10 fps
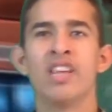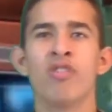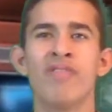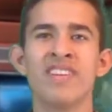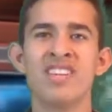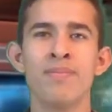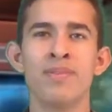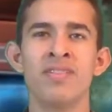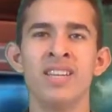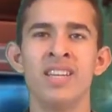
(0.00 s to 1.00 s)
The UEFA
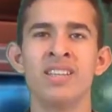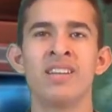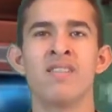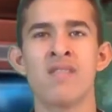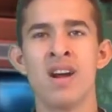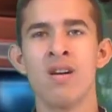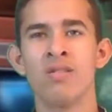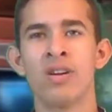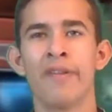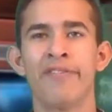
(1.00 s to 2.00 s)
Champions League
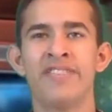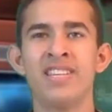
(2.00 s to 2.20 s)
round of